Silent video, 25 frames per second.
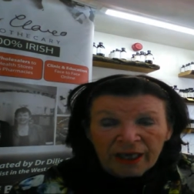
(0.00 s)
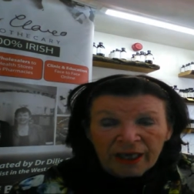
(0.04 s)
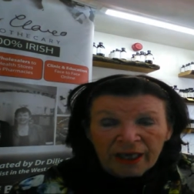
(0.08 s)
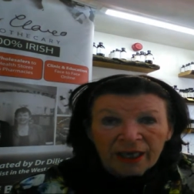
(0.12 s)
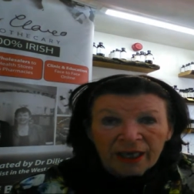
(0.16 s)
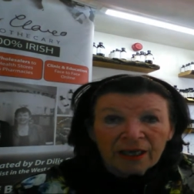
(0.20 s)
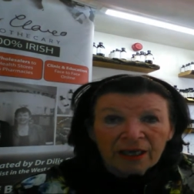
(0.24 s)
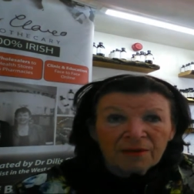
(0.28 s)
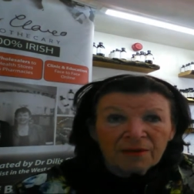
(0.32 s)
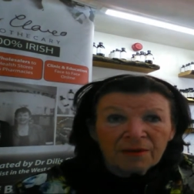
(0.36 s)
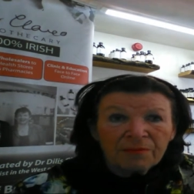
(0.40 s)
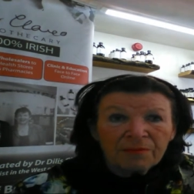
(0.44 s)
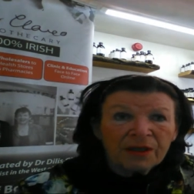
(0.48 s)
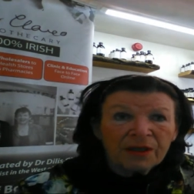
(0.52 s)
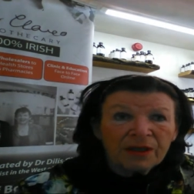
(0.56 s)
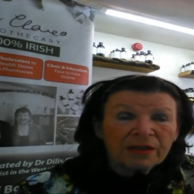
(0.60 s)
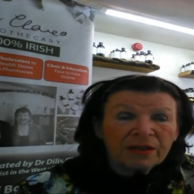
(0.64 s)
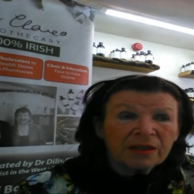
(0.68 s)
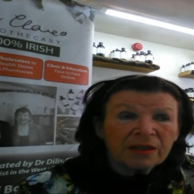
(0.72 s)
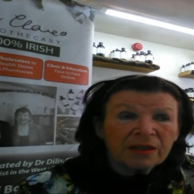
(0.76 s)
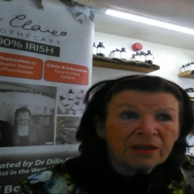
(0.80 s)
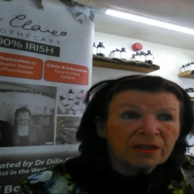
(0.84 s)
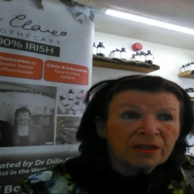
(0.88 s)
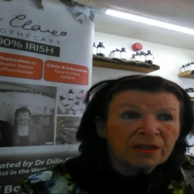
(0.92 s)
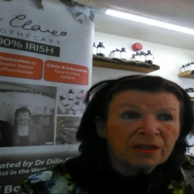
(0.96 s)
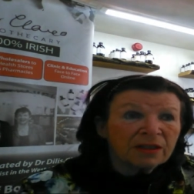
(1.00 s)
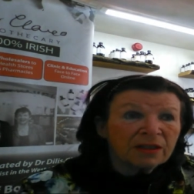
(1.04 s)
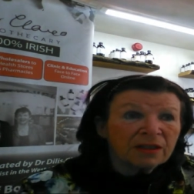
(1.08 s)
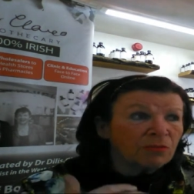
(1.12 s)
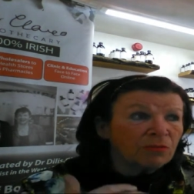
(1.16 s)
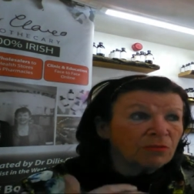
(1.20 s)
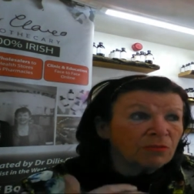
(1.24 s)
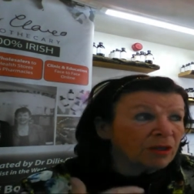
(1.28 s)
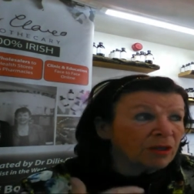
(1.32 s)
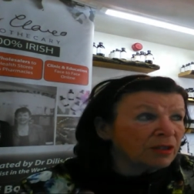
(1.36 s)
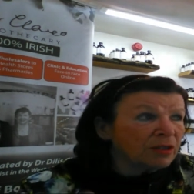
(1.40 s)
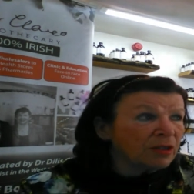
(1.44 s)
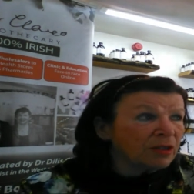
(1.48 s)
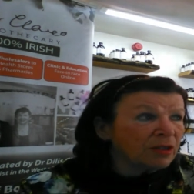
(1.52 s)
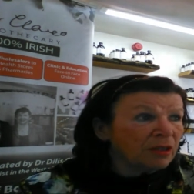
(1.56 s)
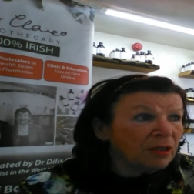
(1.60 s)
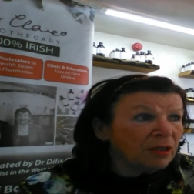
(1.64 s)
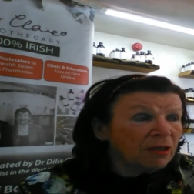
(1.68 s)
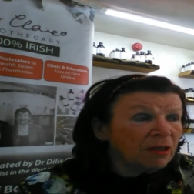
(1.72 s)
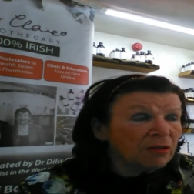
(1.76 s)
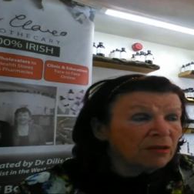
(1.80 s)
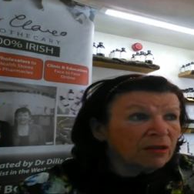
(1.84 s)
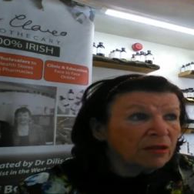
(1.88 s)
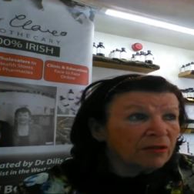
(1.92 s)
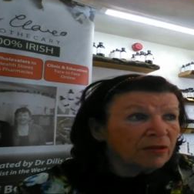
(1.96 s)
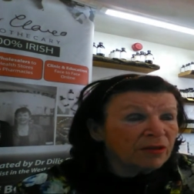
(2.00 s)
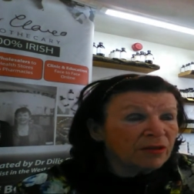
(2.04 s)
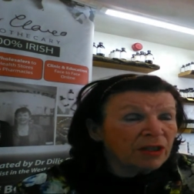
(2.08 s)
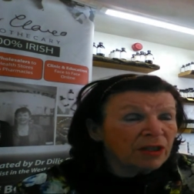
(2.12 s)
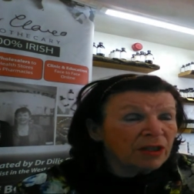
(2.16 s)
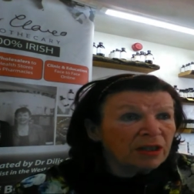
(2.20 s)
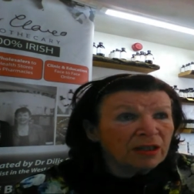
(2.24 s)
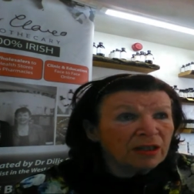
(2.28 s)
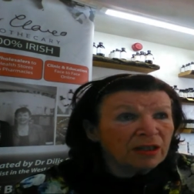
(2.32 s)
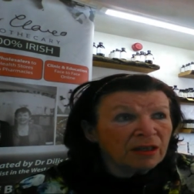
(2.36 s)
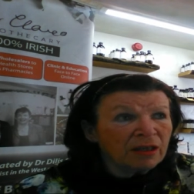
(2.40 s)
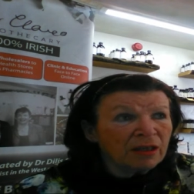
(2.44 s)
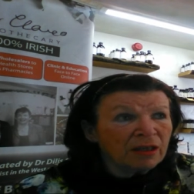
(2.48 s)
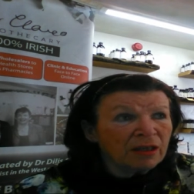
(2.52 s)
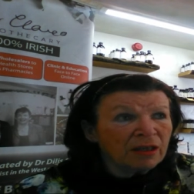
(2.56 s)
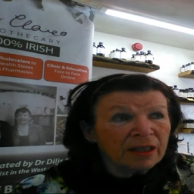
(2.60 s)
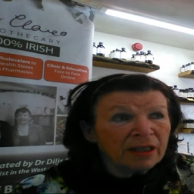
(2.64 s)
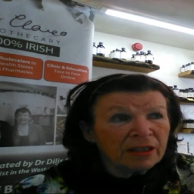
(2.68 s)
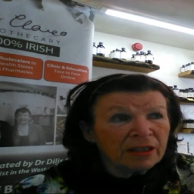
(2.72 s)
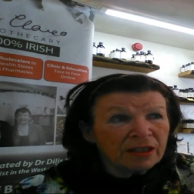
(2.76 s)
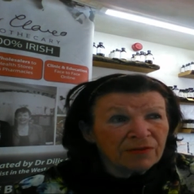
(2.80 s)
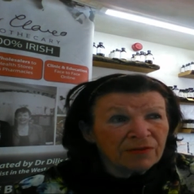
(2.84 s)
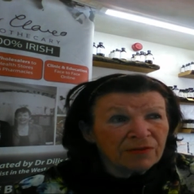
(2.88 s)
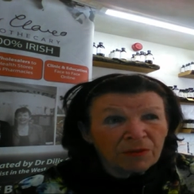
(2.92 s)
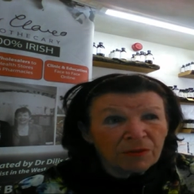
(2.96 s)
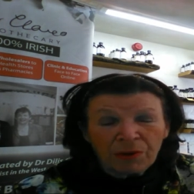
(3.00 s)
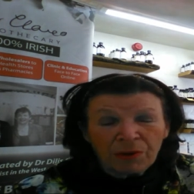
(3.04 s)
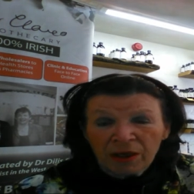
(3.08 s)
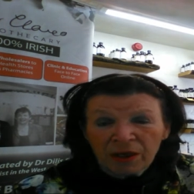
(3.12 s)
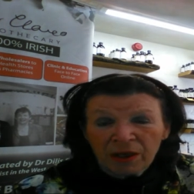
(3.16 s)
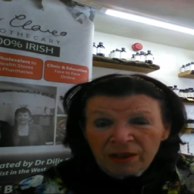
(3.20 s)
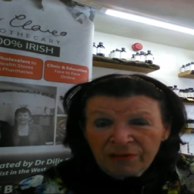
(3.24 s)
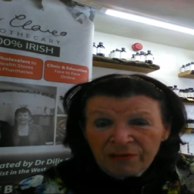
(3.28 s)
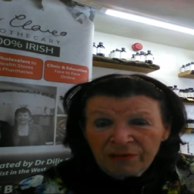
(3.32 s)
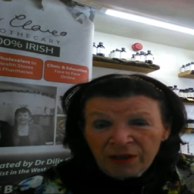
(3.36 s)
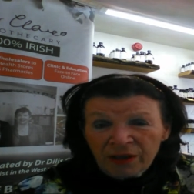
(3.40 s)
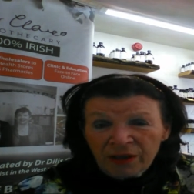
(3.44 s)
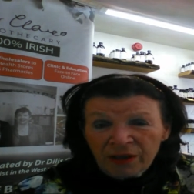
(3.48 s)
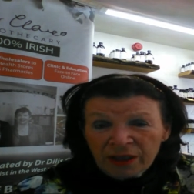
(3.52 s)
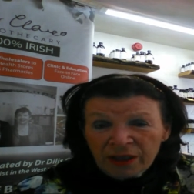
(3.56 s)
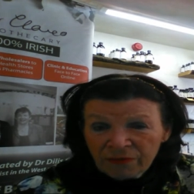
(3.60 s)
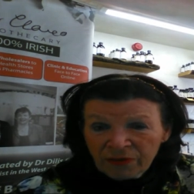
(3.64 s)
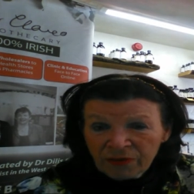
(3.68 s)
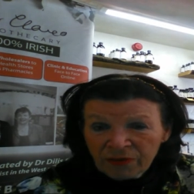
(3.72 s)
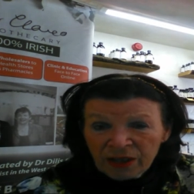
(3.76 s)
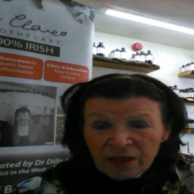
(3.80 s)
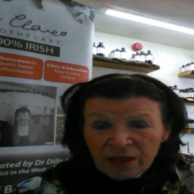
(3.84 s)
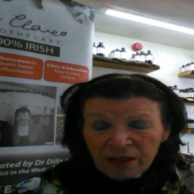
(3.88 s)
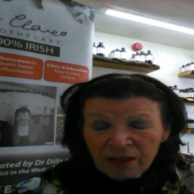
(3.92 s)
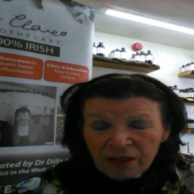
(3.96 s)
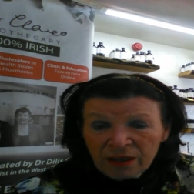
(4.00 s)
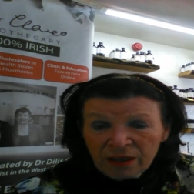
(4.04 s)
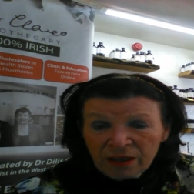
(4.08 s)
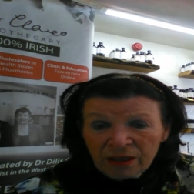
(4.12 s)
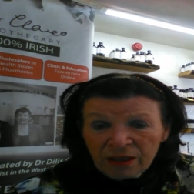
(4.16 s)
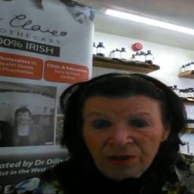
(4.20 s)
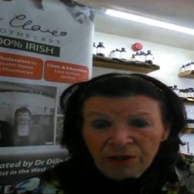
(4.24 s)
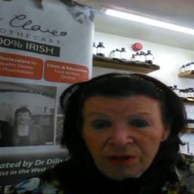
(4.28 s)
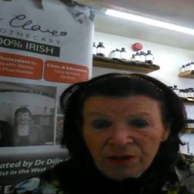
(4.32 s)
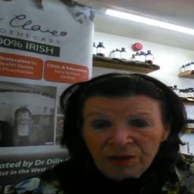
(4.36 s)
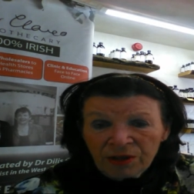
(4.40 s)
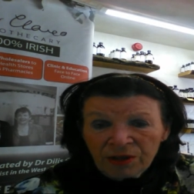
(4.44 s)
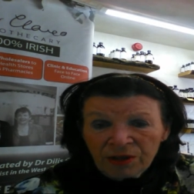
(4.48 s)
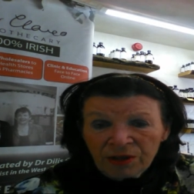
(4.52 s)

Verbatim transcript: Um, this works along the lines of the polyvagal vagal theory.